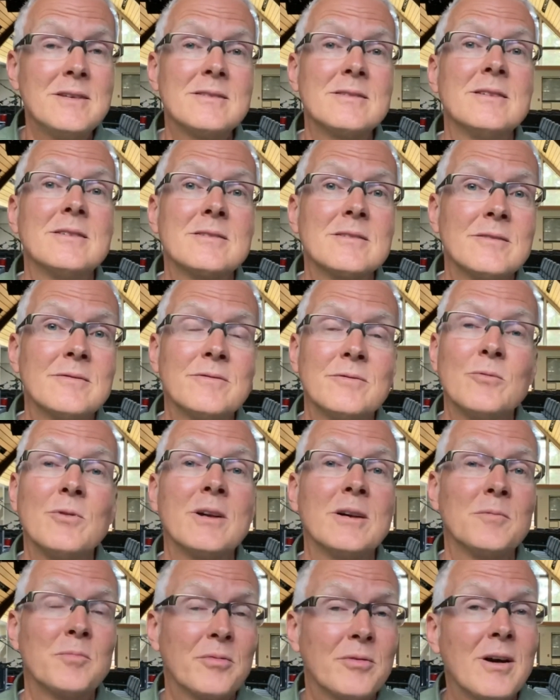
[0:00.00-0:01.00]
sense of
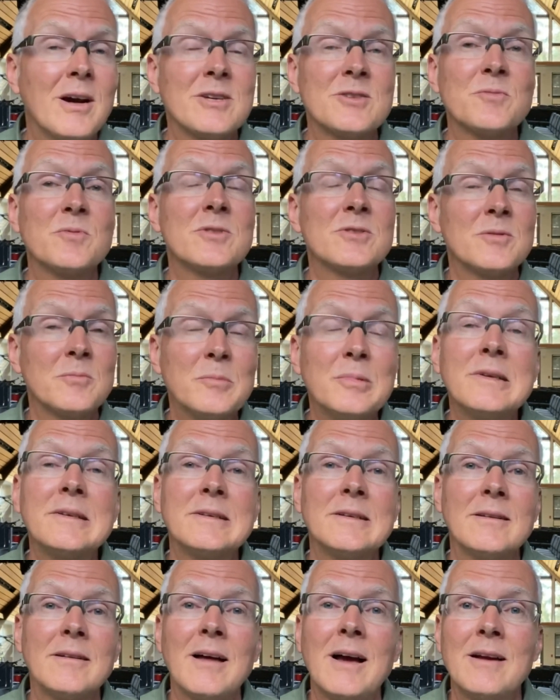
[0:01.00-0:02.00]
what a prosperous,
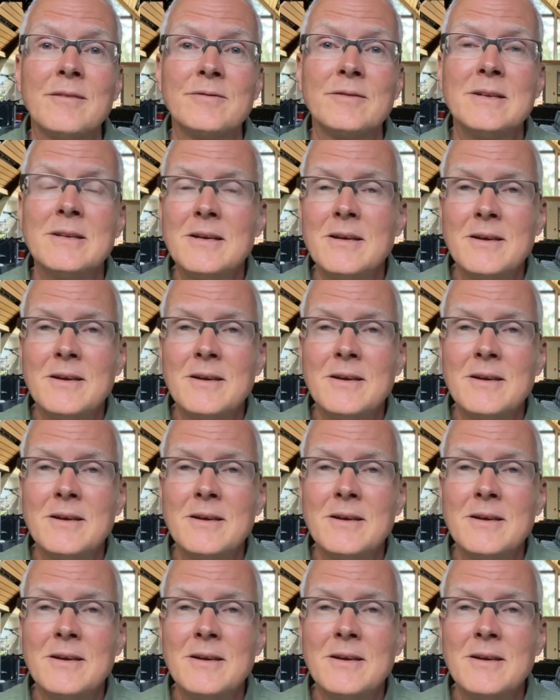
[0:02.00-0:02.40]
abundant life